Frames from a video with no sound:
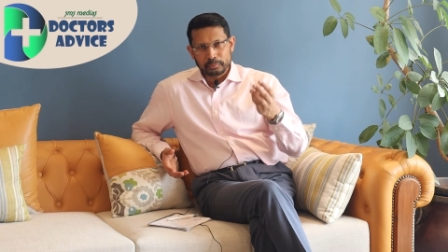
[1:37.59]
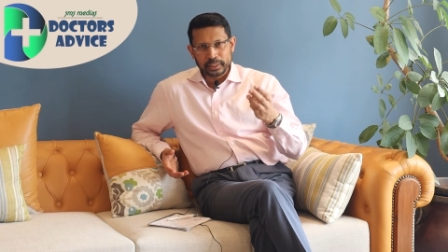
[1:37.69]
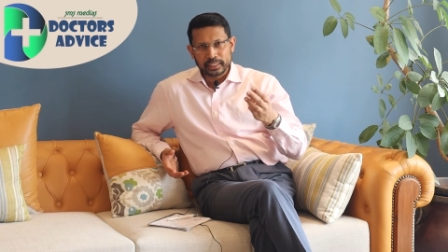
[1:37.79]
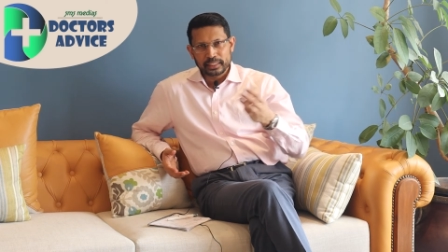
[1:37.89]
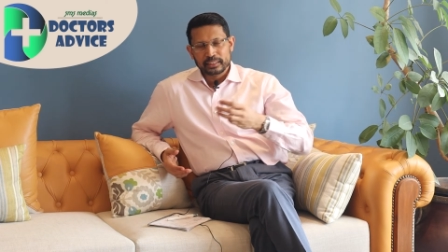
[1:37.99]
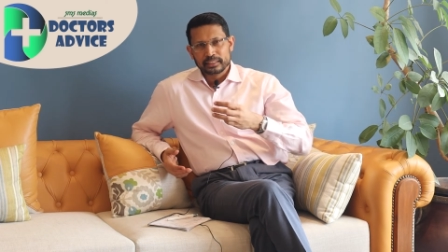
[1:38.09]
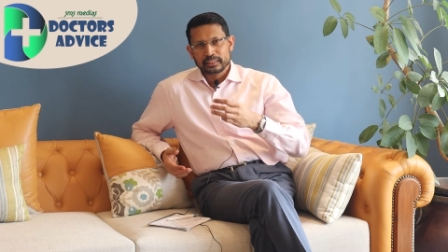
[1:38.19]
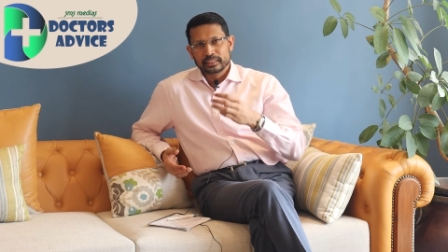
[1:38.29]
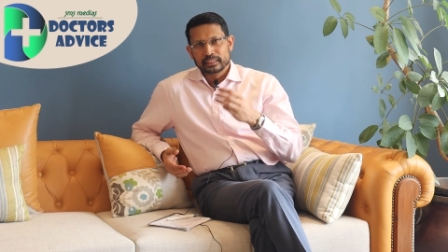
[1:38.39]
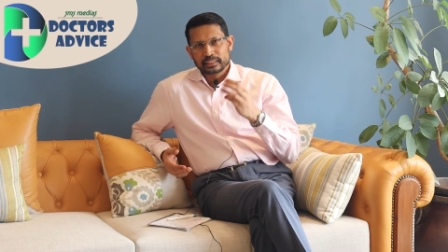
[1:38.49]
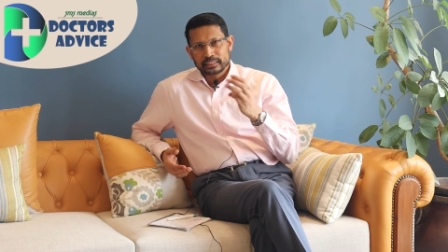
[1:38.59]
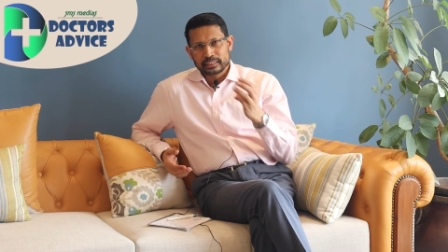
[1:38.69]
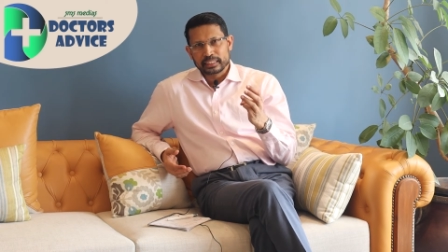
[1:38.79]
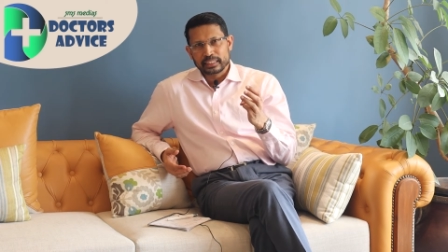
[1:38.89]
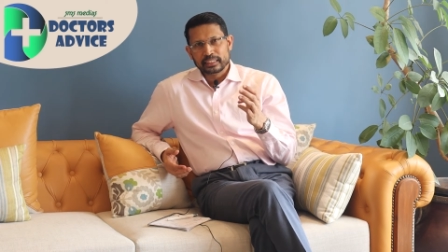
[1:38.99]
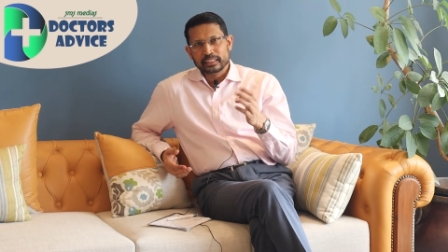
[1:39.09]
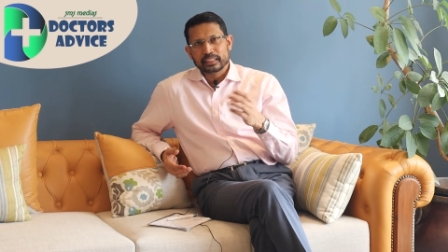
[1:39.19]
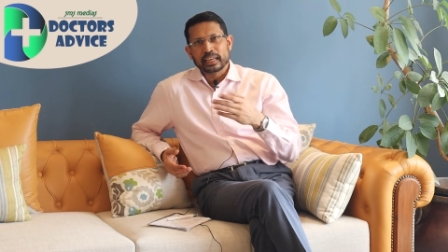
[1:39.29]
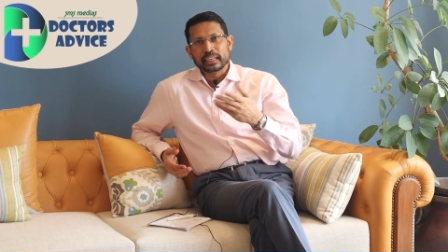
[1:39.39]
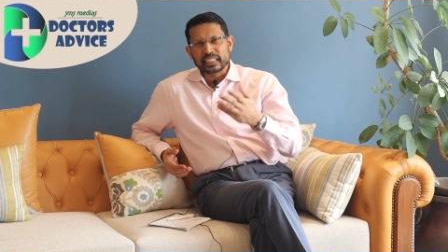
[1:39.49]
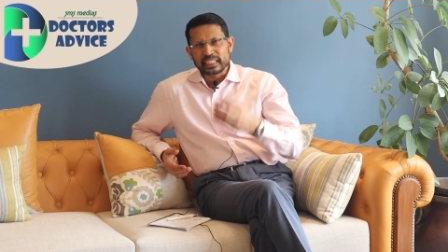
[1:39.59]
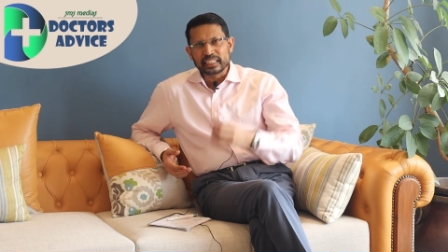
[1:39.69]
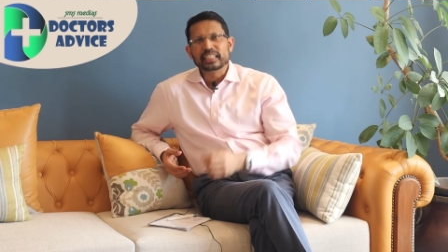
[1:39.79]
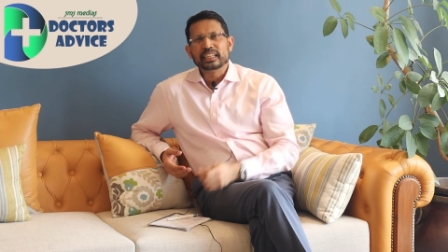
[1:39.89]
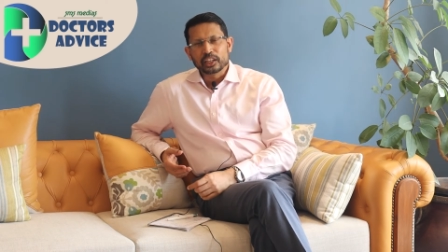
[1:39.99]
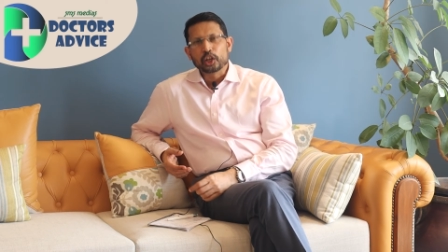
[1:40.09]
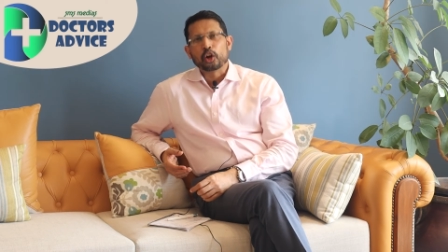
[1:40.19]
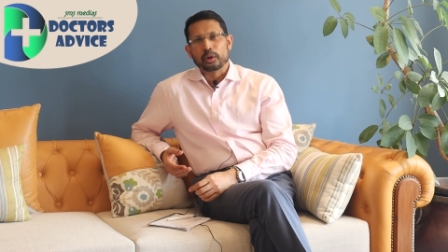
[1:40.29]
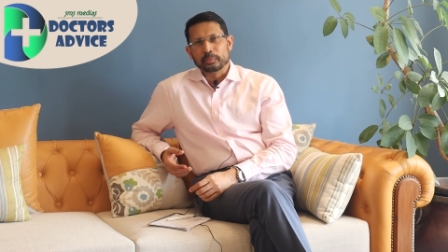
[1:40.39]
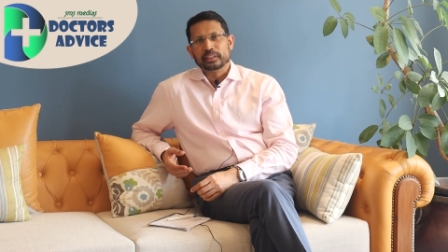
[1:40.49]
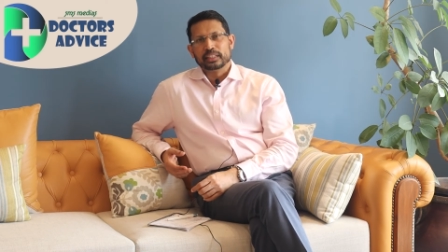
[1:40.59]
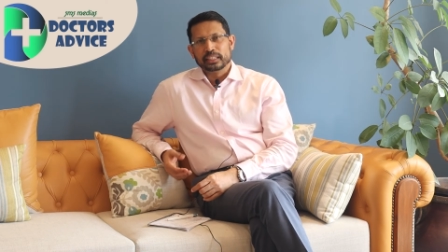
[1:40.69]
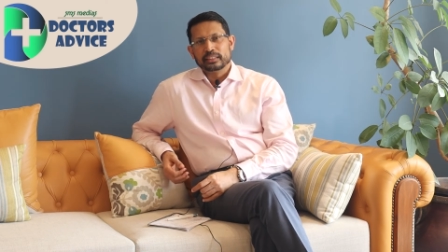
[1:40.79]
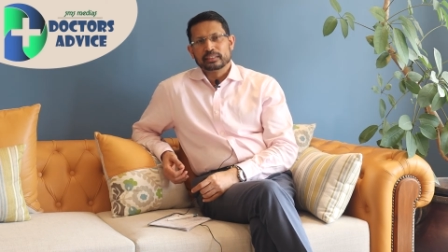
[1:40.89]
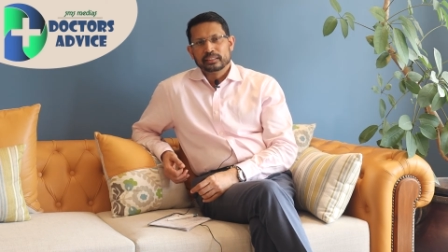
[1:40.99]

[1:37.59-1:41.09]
B, C and E commonly.